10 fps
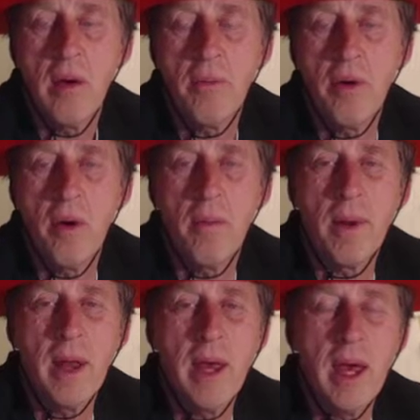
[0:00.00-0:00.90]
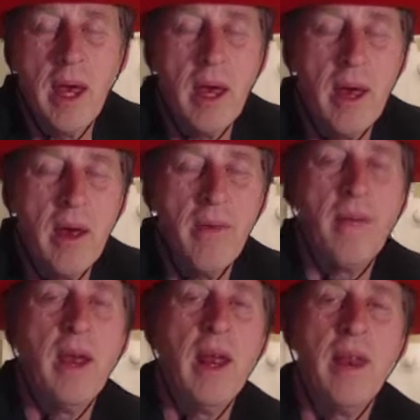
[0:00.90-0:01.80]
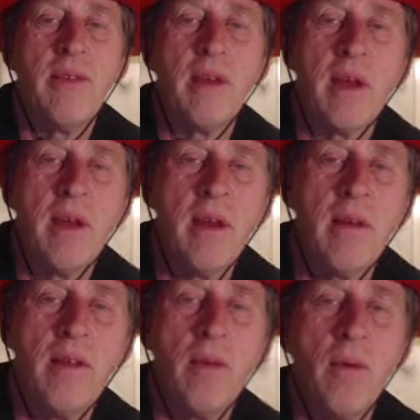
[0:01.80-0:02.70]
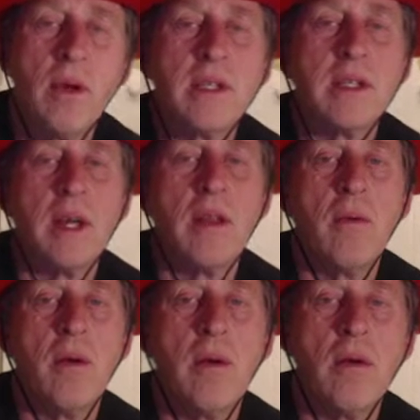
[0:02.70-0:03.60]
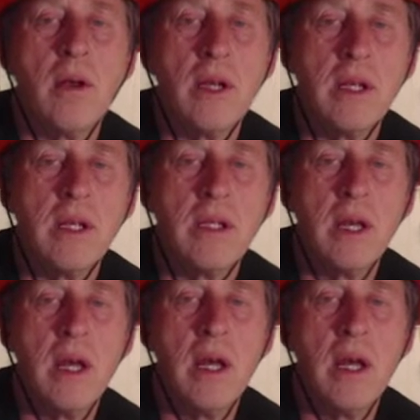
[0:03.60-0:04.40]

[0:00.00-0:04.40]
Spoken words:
Probably here, if anything, the worst thing in the world is